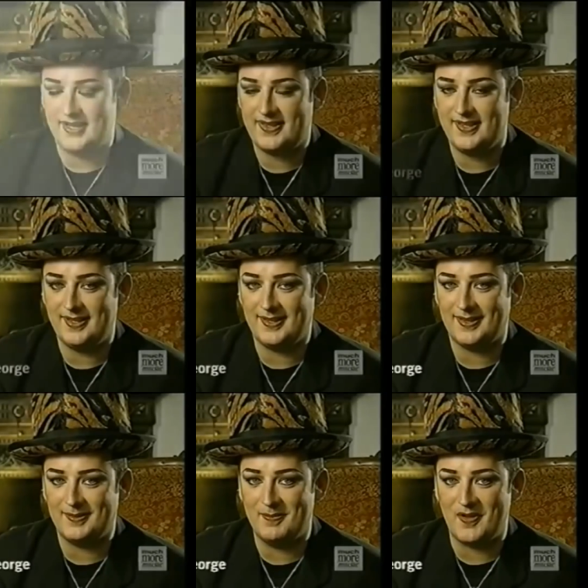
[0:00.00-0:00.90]
I
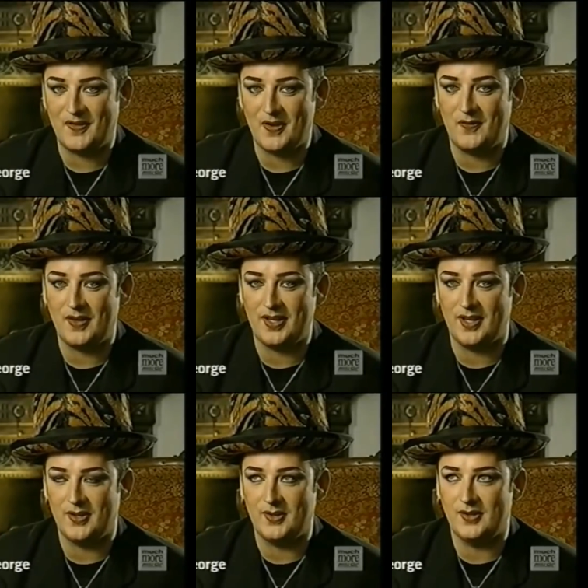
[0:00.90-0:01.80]
think my favourite
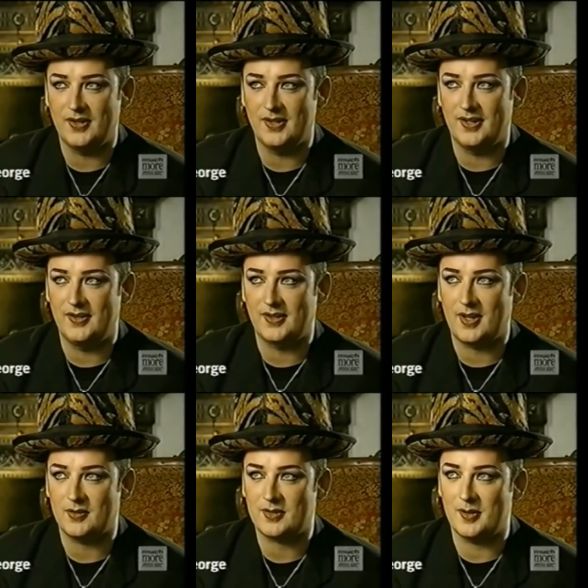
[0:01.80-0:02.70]
video in the
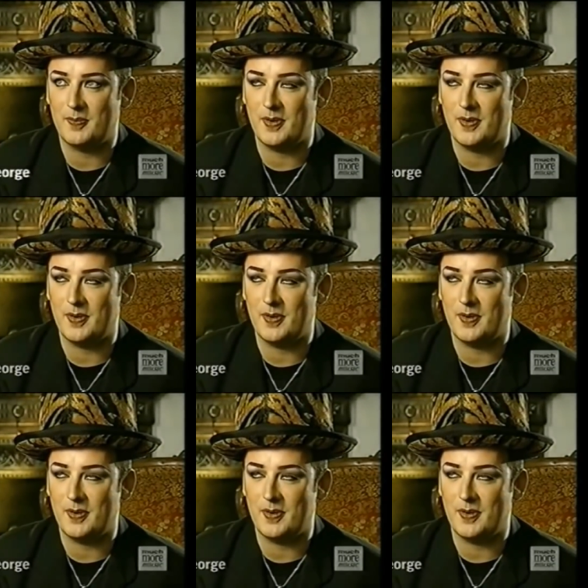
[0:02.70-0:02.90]
Culture Club